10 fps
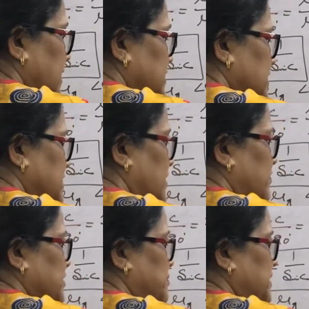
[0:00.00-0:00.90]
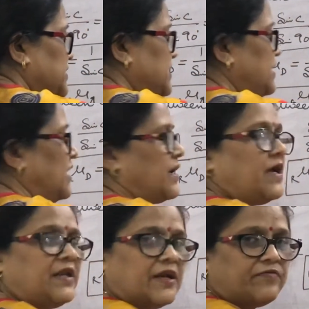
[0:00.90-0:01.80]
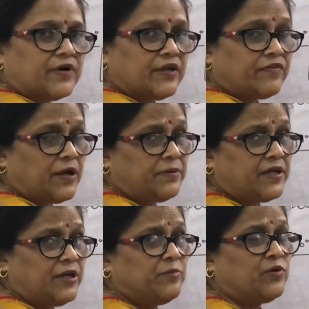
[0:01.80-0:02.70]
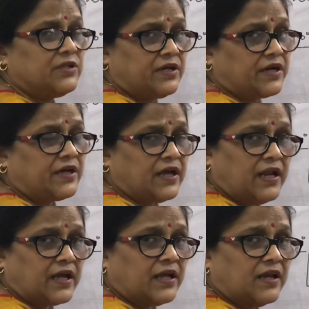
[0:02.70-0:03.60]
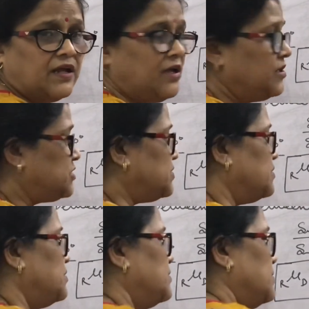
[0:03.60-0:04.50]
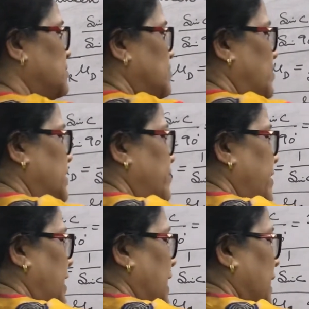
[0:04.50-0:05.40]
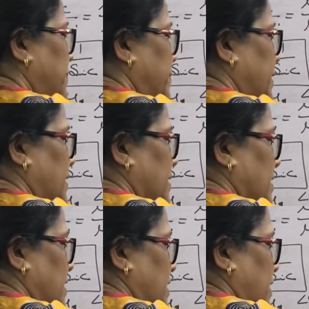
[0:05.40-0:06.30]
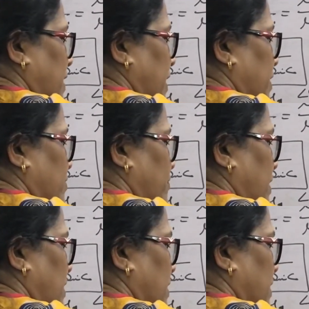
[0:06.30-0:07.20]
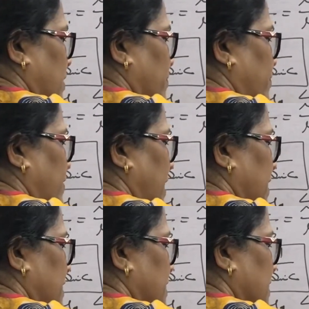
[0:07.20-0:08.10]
the surface BC again at 45 degree more than critical angle. So what will happen? It will reflect